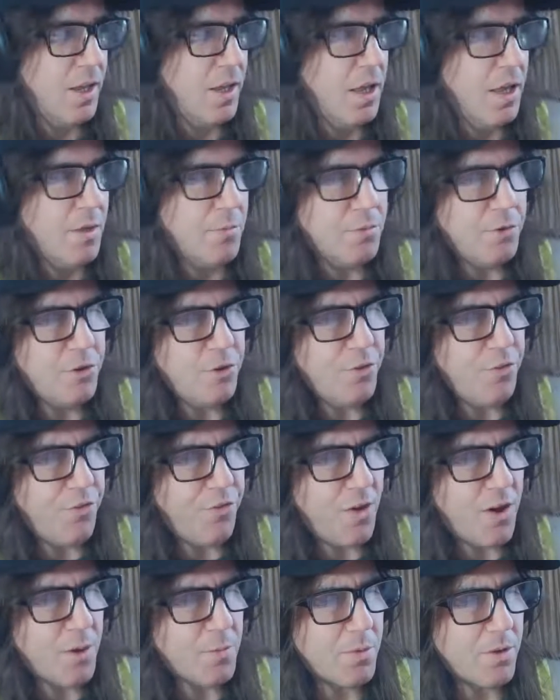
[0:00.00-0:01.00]
Uh, Purdue
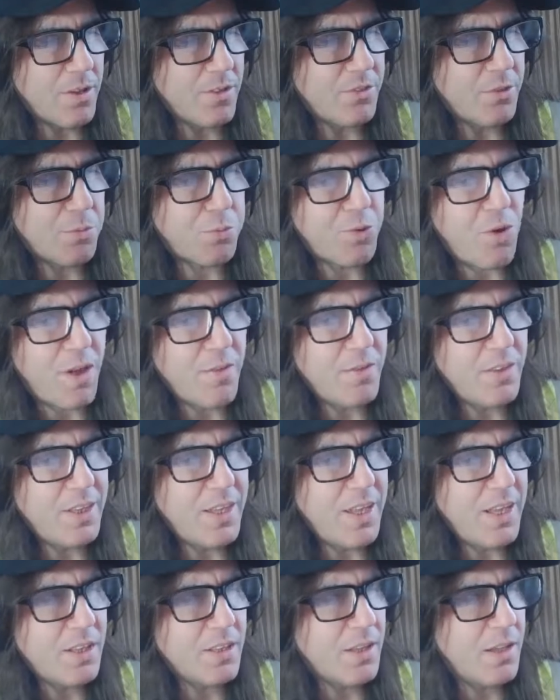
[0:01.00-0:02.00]
Pharma is a
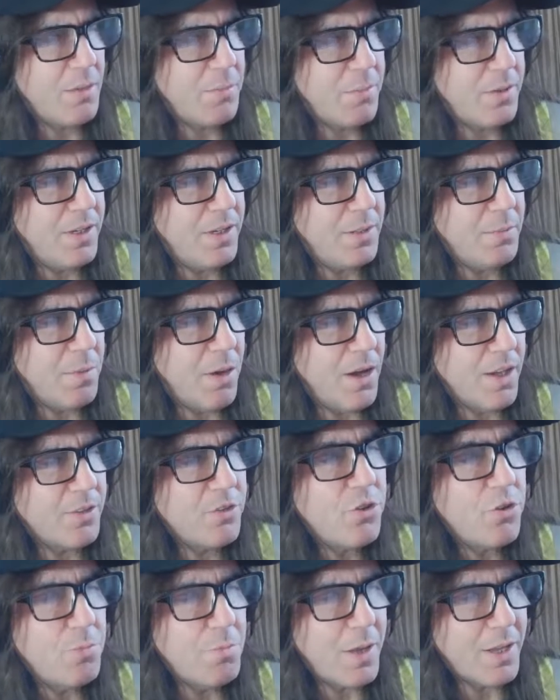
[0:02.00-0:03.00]
privately held company by
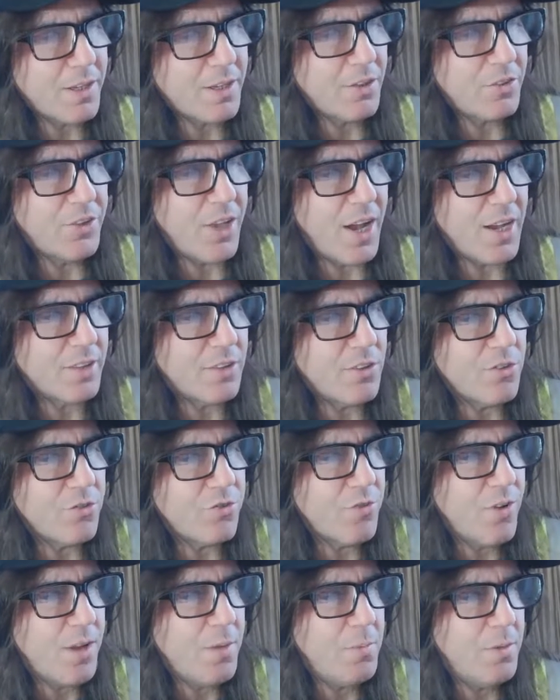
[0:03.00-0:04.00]
two medical
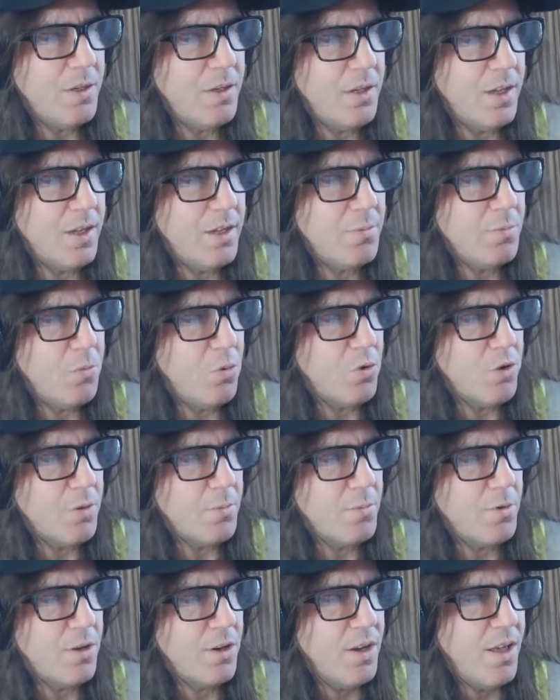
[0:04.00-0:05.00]
doctors, Raymond and
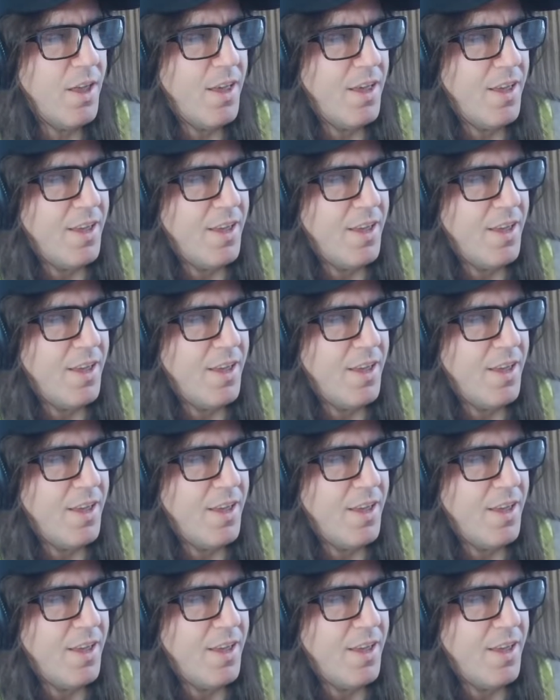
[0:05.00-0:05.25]
Mortimer